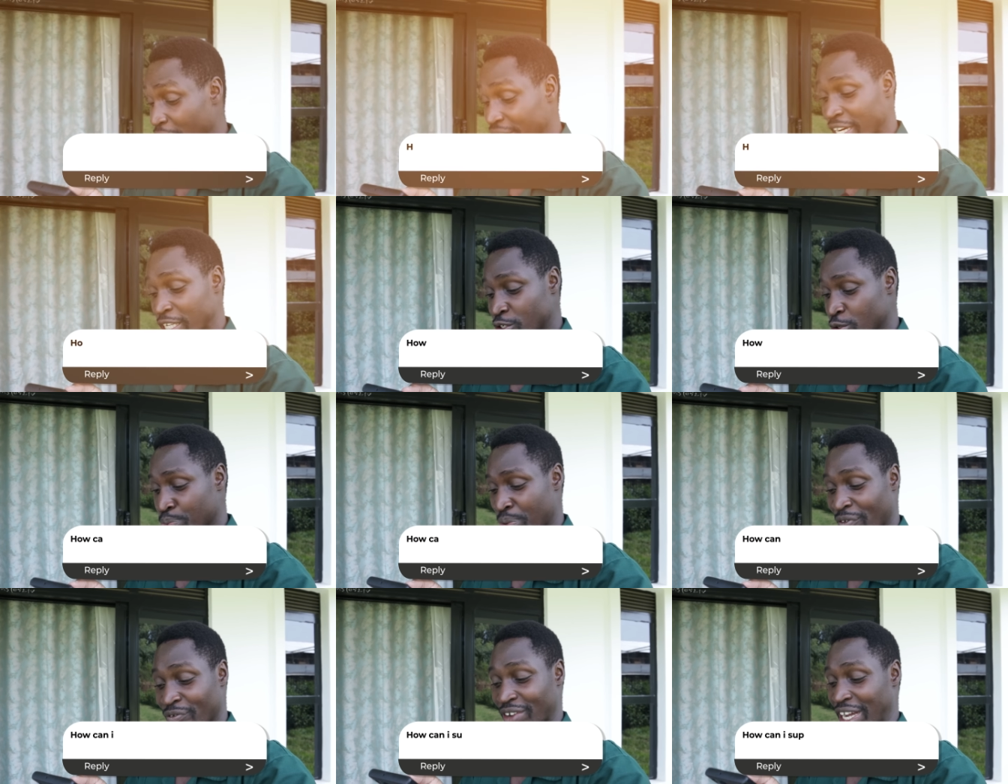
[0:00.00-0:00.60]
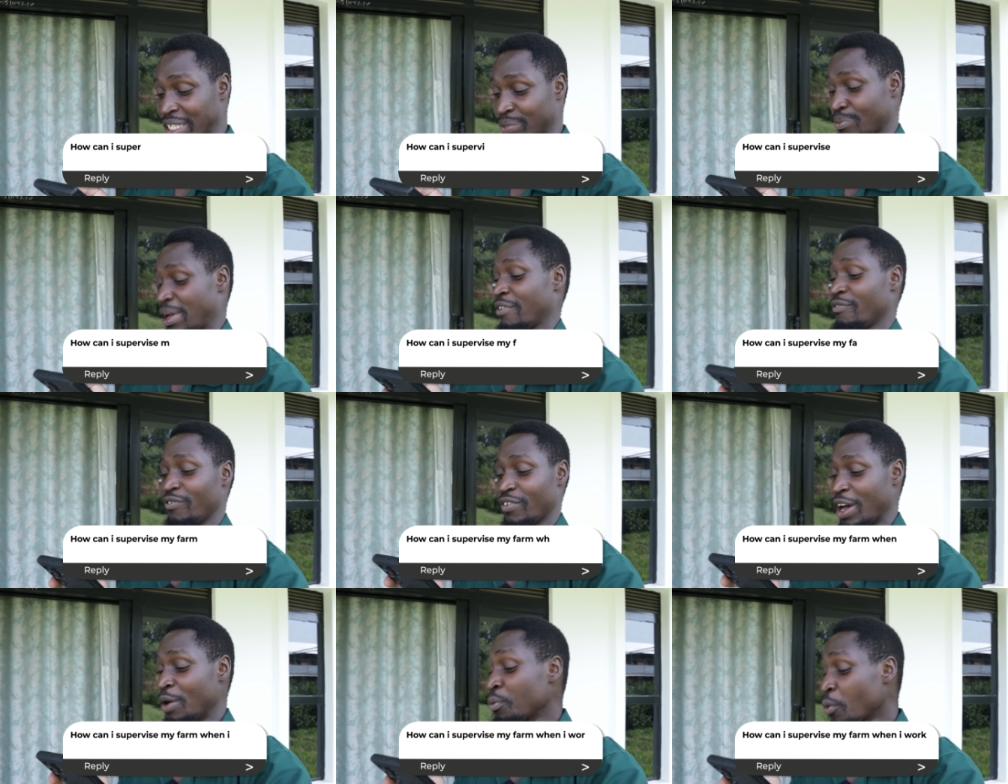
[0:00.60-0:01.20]
can I supervise my
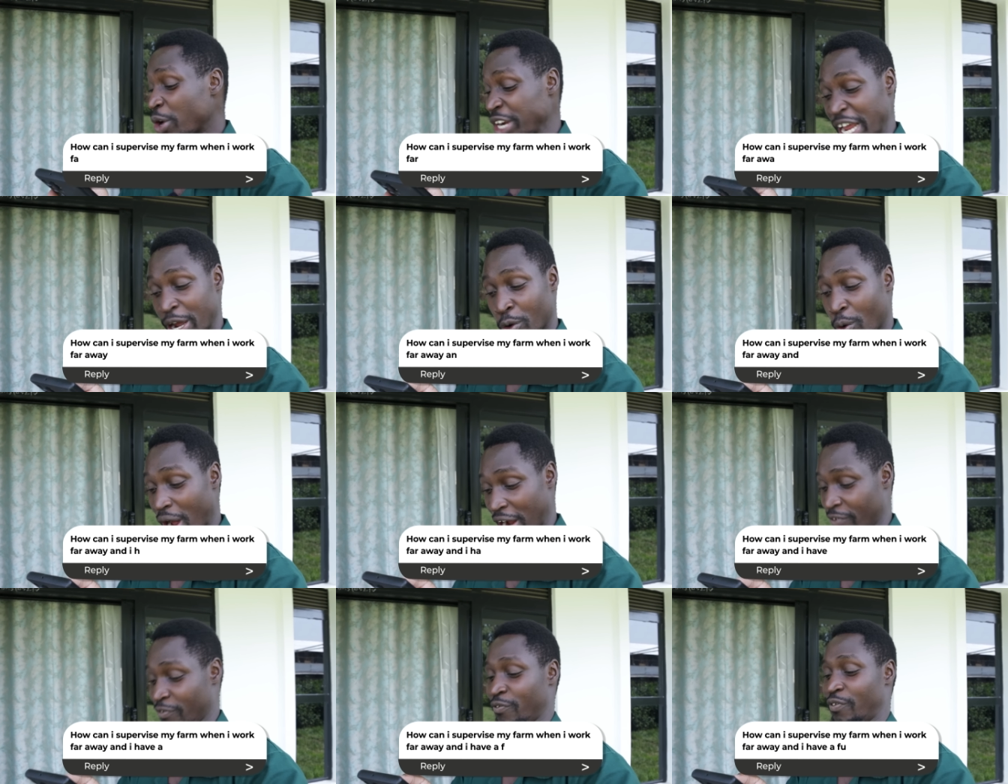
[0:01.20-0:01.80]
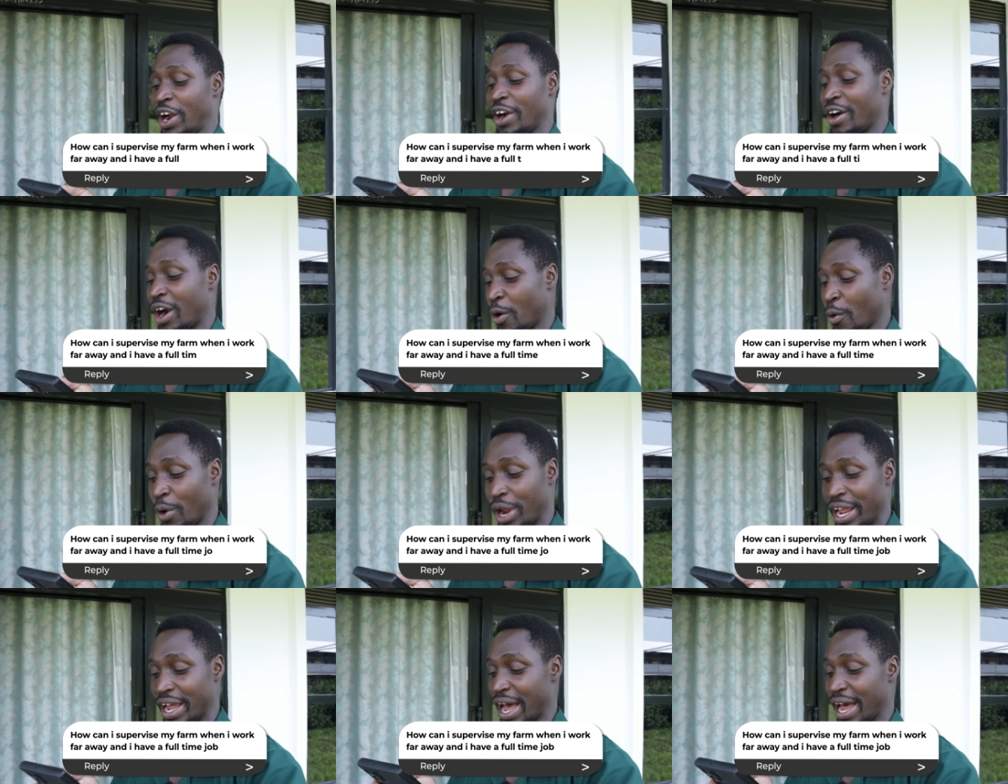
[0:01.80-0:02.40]
farm when I work far
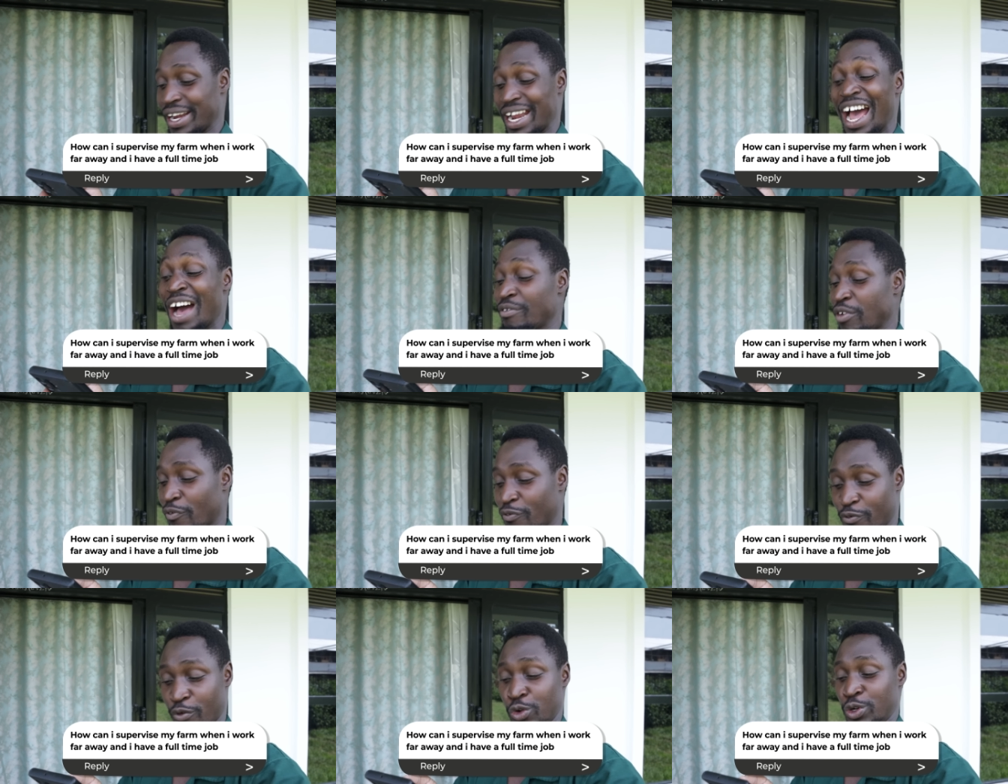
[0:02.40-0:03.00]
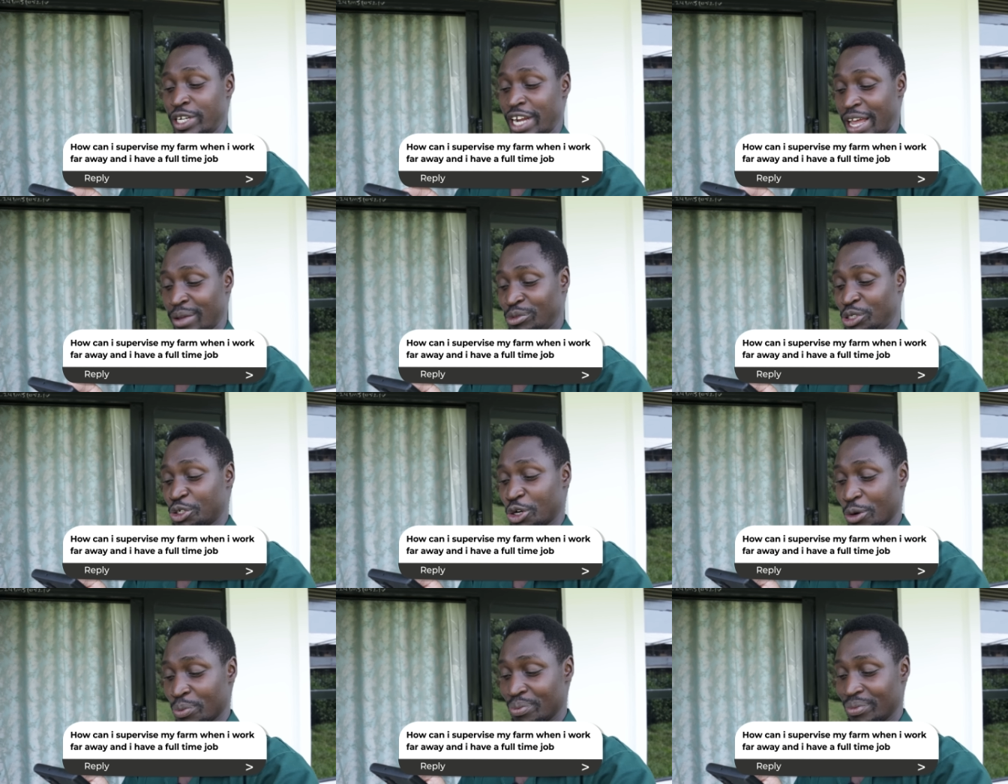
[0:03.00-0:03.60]
away and I have a full-time
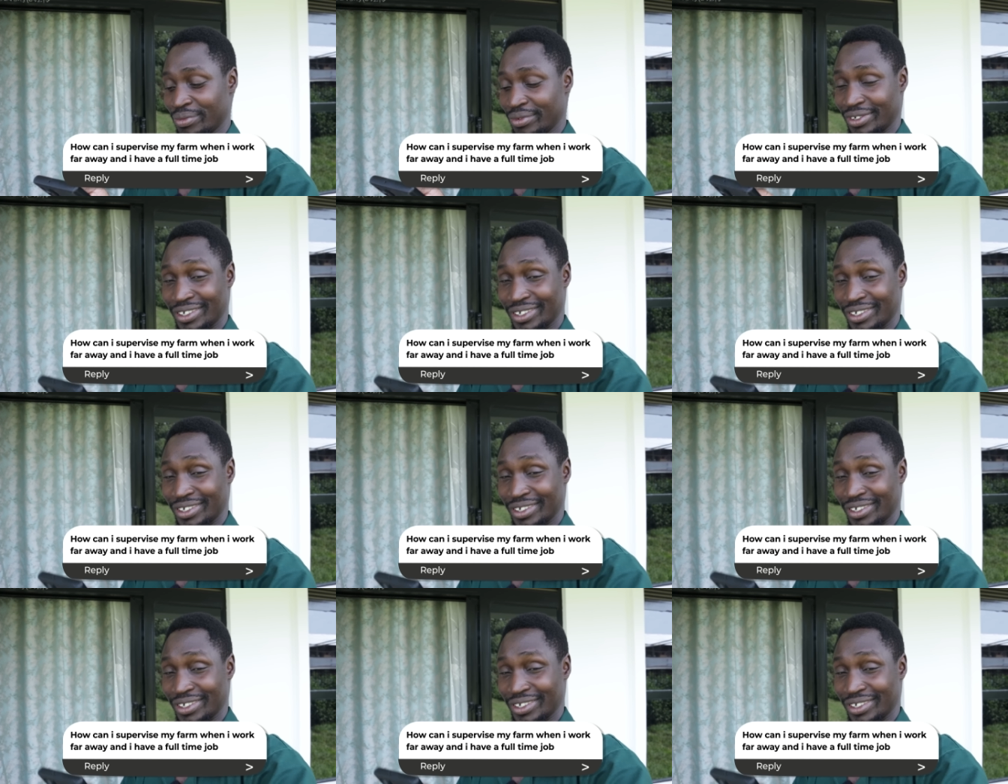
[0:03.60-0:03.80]
job?